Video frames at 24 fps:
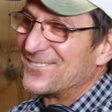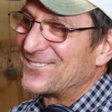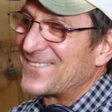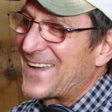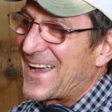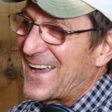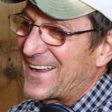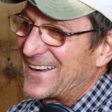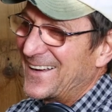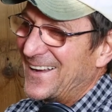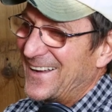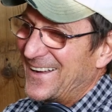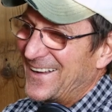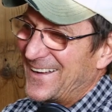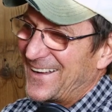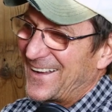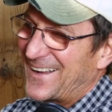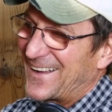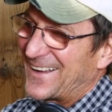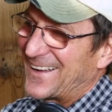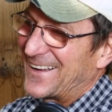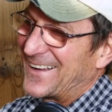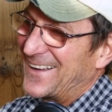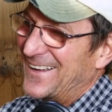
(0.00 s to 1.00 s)
Matt.
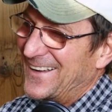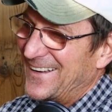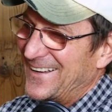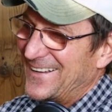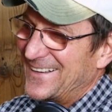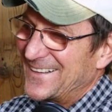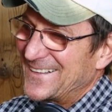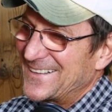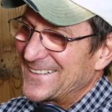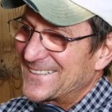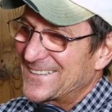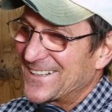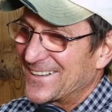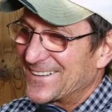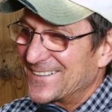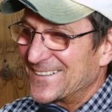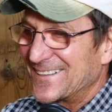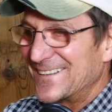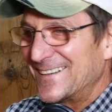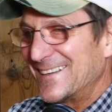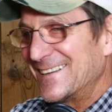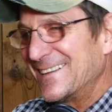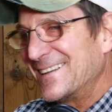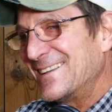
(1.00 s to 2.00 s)
Uh,
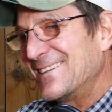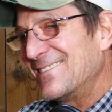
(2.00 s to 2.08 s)
so,